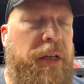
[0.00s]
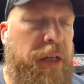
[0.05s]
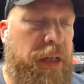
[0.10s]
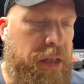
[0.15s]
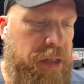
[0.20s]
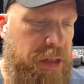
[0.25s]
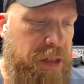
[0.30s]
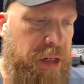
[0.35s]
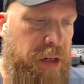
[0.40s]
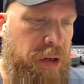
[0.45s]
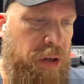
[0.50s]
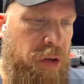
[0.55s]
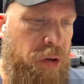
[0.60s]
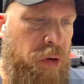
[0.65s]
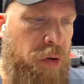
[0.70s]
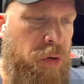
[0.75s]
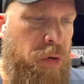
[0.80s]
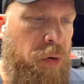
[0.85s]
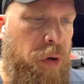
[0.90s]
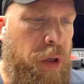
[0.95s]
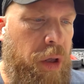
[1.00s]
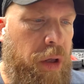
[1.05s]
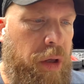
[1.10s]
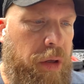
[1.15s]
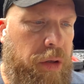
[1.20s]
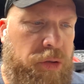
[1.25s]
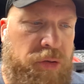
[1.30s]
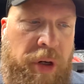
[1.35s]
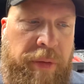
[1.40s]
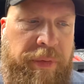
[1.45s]
So
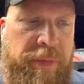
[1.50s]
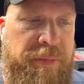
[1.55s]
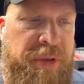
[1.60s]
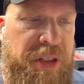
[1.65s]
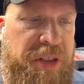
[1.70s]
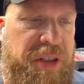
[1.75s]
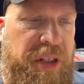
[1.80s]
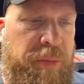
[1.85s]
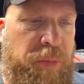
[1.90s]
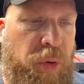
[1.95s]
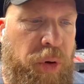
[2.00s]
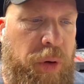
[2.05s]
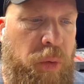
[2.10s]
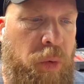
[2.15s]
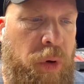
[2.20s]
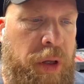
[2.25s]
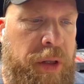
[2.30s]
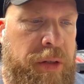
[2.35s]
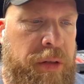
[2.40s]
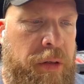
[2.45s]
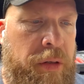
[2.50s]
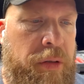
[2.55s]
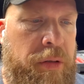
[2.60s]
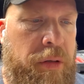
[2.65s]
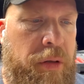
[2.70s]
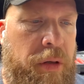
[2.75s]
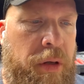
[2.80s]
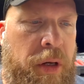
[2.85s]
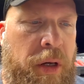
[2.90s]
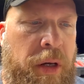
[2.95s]
drop from 16.1
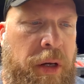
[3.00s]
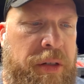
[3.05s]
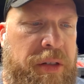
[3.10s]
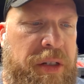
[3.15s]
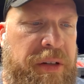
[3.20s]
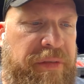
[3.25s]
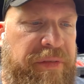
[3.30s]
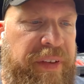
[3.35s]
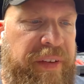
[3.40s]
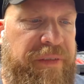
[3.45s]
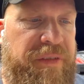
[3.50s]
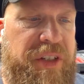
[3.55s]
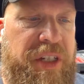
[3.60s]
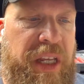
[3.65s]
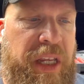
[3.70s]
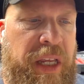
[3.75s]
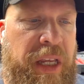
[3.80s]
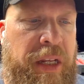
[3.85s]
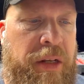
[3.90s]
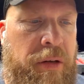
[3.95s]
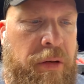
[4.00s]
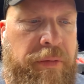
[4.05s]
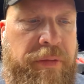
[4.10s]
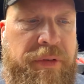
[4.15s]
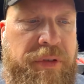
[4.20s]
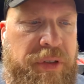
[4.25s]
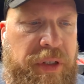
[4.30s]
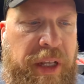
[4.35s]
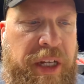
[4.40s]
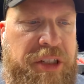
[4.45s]
to
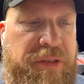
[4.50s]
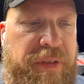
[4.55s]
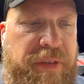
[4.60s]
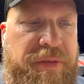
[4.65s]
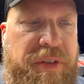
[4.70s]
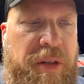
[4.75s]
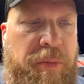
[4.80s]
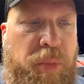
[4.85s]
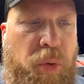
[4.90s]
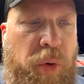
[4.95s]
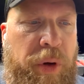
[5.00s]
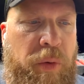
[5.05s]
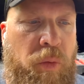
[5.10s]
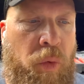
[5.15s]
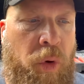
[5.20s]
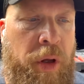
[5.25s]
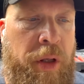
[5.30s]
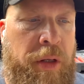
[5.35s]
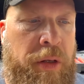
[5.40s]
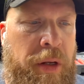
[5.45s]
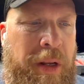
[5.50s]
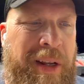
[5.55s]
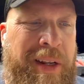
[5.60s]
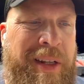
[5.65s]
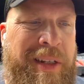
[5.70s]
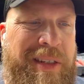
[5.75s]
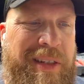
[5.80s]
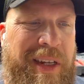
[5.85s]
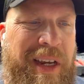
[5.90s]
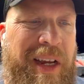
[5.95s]
15/15.1, and
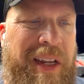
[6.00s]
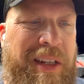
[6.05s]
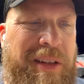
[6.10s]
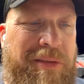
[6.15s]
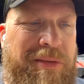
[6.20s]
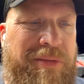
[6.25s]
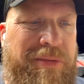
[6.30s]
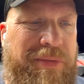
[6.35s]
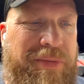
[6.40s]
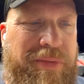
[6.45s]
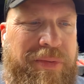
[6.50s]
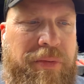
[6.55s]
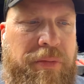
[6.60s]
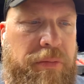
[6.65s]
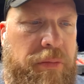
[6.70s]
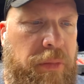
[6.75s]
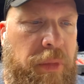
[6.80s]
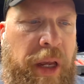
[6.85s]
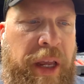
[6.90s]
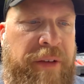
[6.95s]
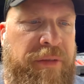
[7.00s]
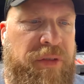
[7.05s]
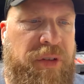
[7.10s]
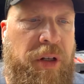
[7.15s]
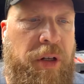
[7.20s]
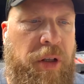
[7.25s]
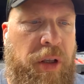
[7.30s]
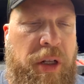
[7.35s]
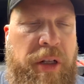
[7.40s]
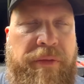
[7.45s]
it's kind of, I haven't
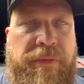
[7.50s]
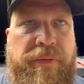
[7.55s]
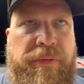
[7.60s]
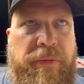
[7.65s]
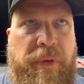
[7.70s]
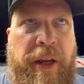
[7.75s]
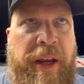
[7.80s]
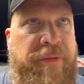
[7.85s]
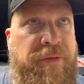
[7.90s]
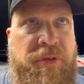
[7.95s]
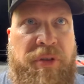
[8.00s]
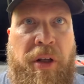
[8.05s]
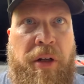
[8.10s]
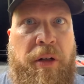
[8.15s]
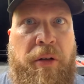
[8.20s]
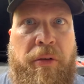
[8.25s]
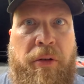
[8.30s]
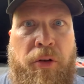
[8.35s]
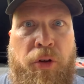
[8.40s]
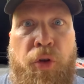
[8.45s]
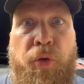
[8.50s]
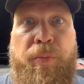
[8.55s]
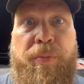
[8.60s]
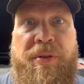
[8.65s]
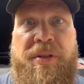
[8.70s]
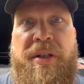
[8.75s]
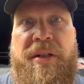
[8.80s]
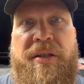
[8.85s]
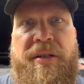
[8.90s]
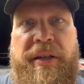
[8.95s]
done a loop
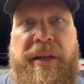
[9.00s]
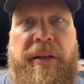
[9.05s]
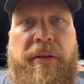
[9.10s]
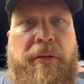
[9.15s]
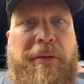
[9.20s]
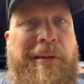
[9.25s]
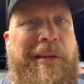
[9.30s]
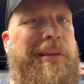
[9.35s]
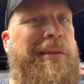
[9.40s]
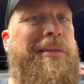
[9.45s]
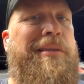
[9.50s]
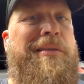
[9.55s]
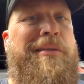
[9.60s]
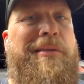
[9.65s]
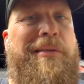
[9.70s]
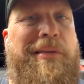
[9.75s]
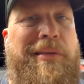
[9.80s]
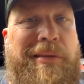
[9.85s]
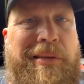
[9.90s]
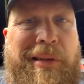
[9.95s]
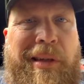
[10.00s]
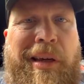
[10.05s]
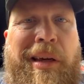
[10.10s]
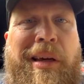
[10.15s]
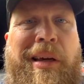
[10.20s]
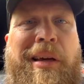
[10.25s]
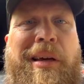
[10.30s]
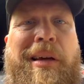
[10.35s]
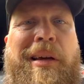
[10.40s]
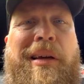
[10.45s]
since then because
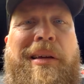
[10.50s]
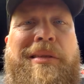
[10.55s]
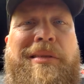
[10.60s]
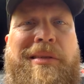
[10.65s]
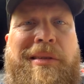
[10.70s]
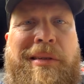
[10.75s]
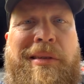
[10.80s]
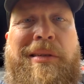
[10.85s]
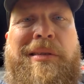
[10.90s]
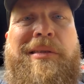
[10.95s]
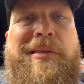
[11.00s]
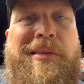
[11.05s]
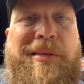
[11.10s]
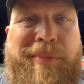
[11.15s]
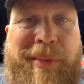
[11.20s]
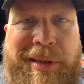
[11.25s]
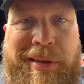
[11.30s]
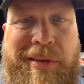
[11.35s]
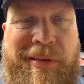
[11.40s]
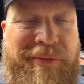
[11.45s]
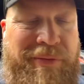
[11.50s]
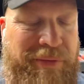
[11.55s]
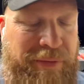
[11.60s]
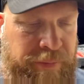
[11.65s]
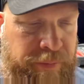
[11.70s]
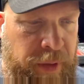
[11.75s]
gas is expensive.